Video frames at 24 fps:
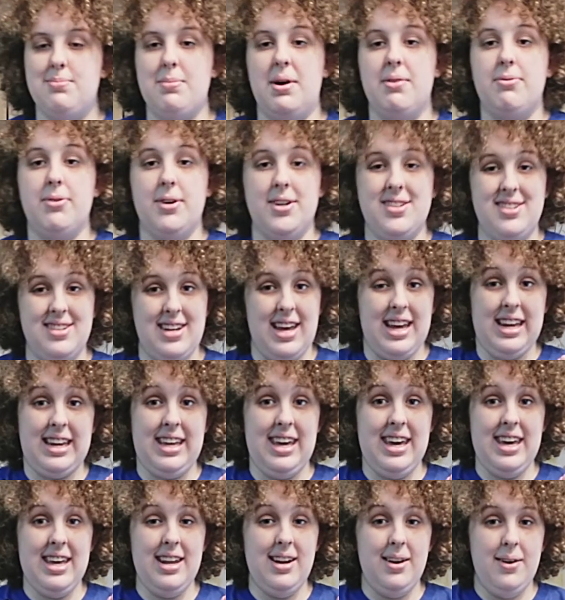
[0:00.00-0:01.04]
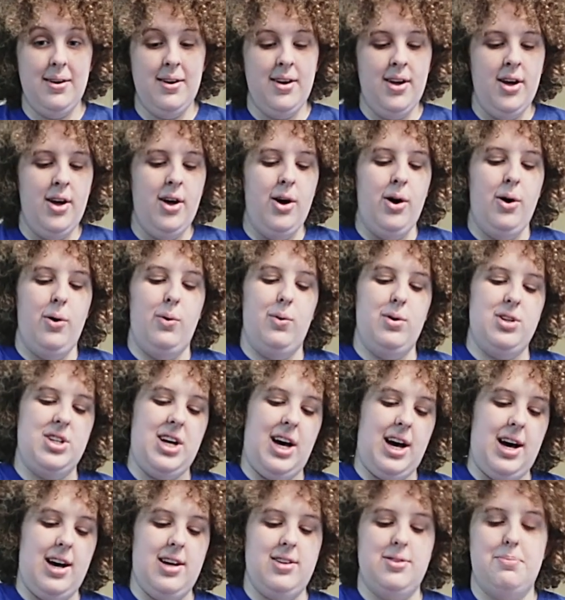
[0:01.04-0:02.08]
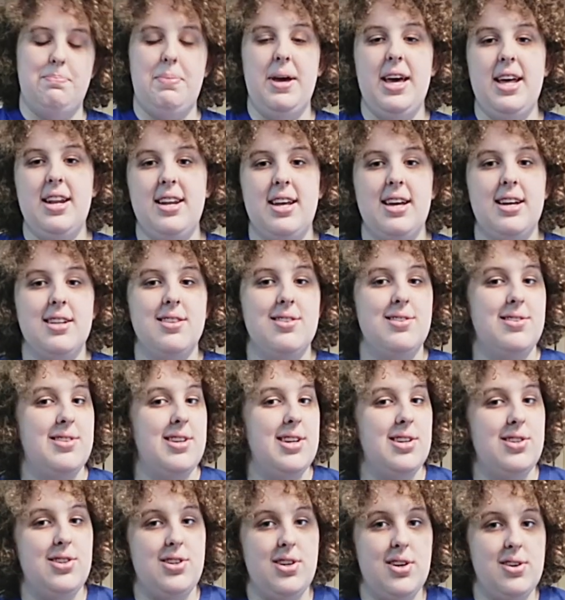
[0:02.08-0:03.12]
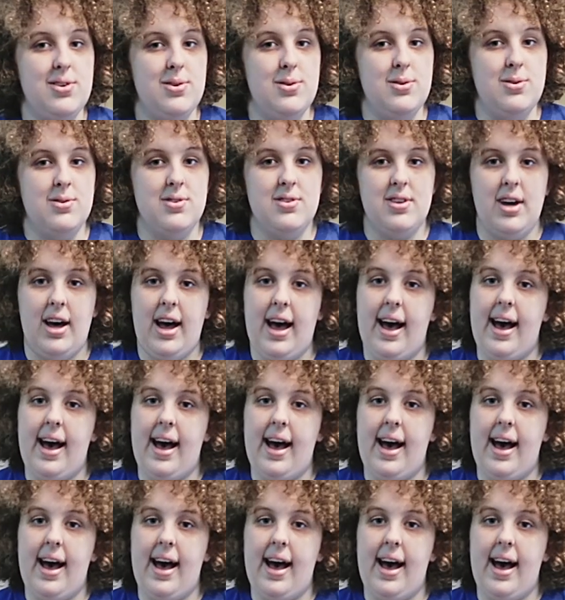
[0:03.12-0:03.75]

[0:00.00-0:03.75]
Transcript: my first aid kit, which has Band-Aids, tissues,